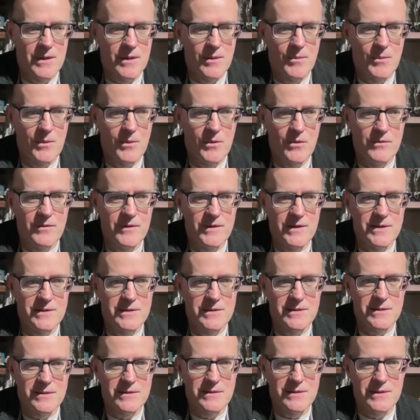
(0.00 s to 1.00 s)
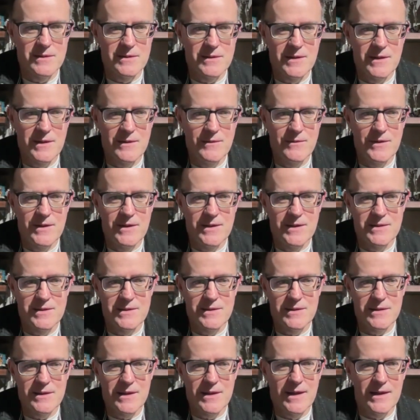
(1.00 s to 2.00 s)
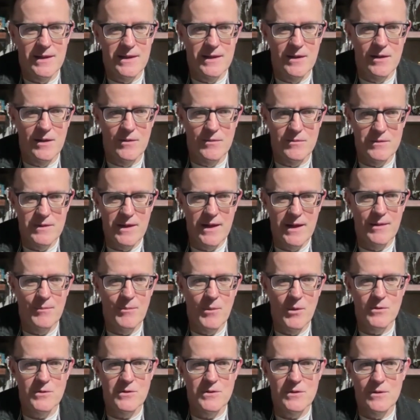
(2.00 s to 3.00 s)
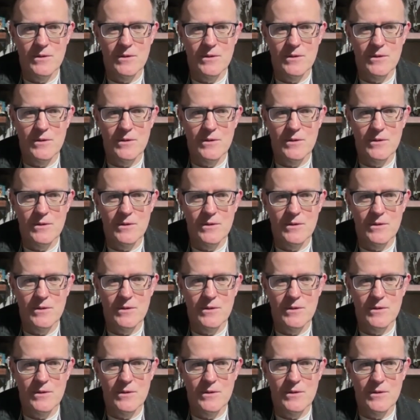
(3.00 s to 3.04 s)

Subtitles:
movies and TV is to get, that emotional